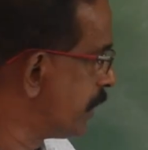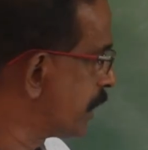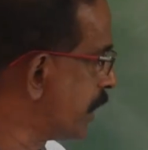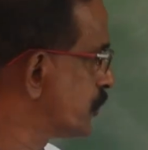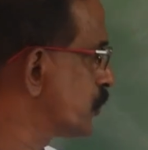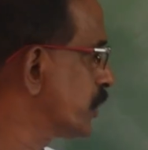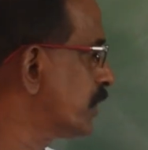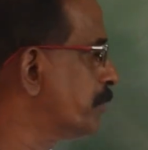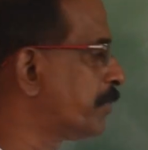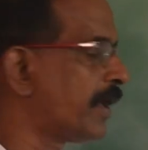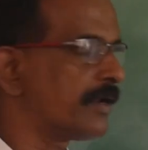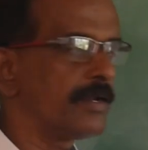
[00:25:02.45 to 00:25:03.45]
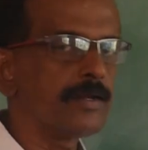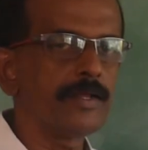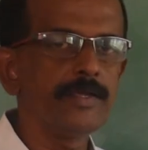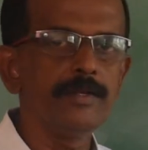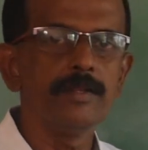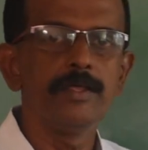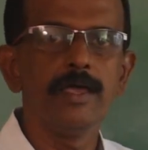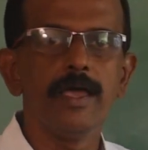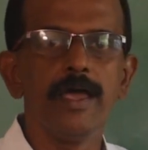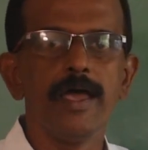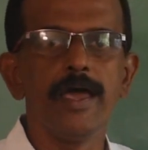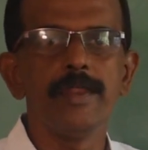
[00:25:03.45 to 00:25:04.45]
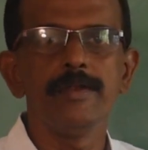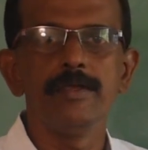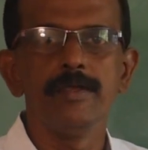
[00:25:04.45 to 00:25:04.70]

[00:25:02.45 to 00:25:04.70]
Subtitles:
Construct a parallel line and